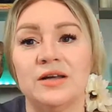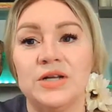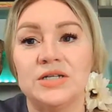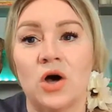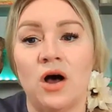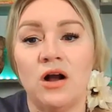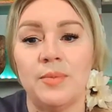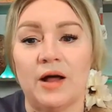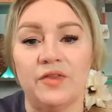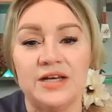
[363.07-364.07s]
that we talk
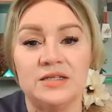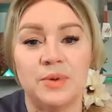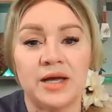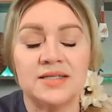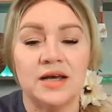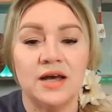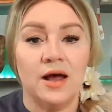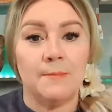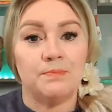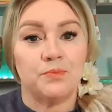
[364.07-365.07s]
about these because
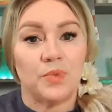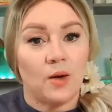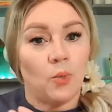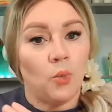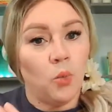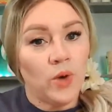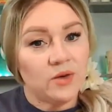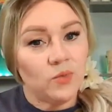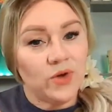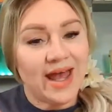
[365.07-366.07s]

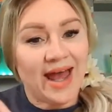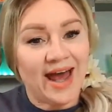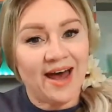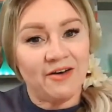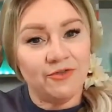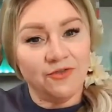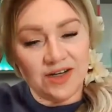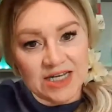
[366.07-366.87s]
when we have